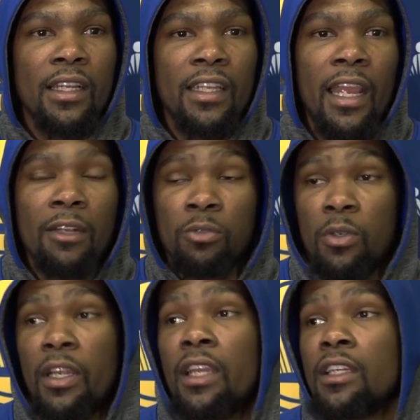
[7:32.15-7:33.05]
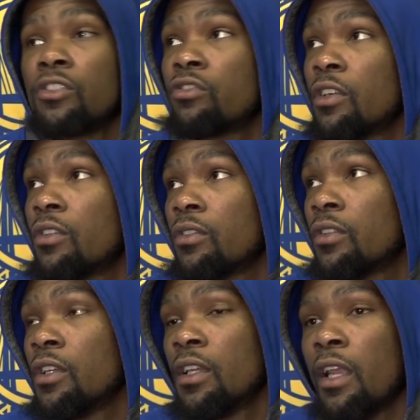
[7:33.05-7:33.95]
games we were in control,
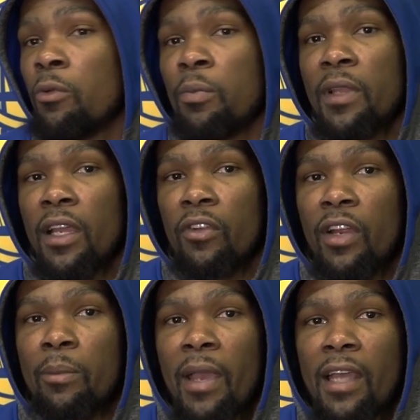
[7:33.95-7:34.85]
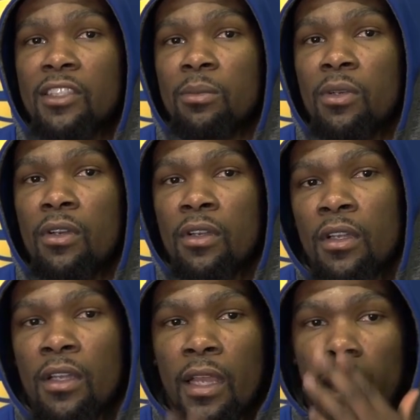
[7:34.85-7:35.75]
and we were playing great basketball,
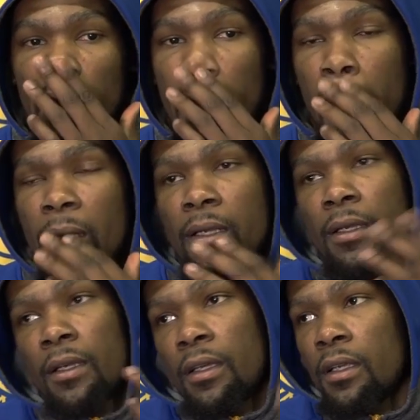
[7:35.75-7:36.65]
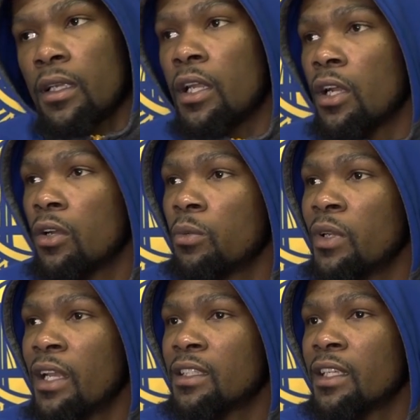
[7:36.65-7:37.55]
and we
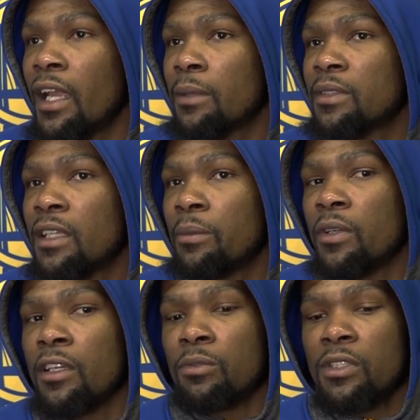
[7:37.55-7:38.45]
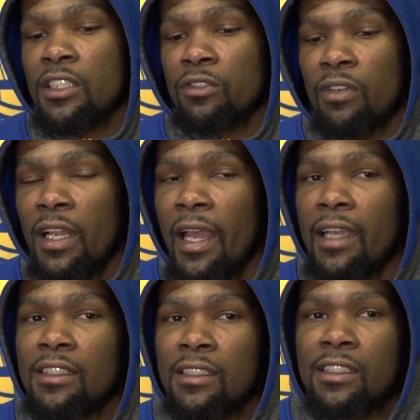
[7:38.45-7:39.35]
let the game slip because we just
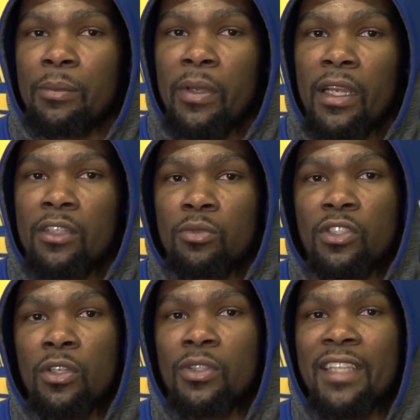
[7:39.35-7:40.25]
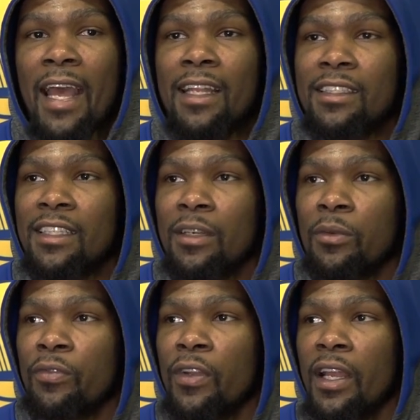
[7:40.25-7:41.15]
relaxed just a bit because we're so talented and we
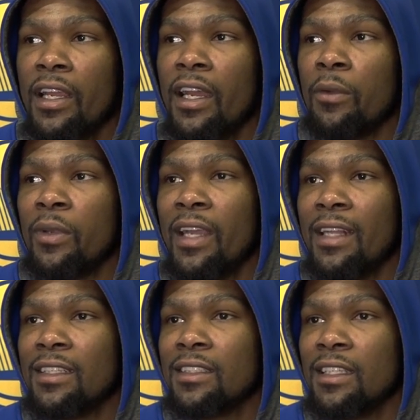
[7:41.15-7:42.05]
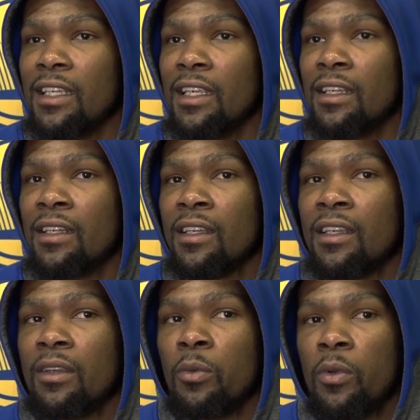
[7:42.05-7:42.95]
feel like, all right, we got this lead.
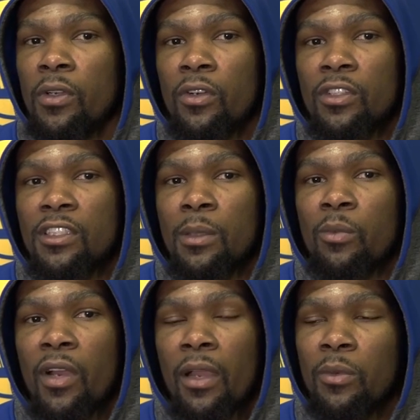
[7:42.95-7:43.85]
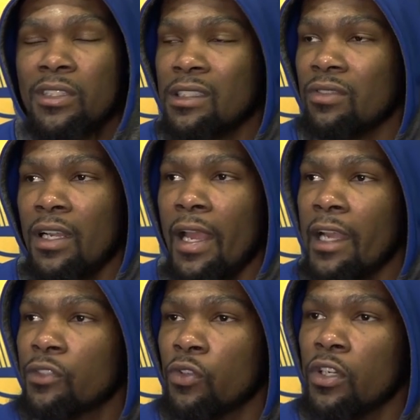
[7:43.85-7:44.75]
We were doing something right. We just
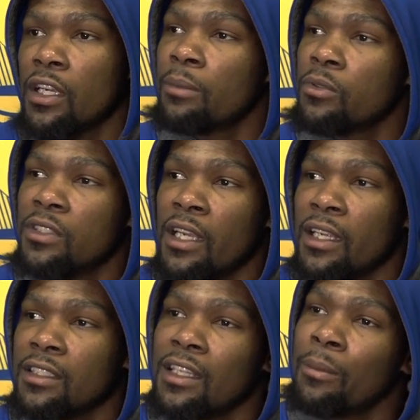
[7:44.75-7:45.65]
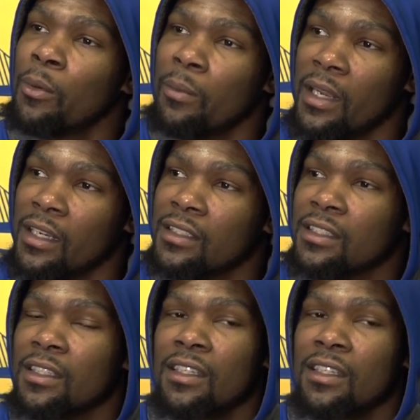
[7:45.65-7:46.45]
relaxed for a couple seconds, couple minutes,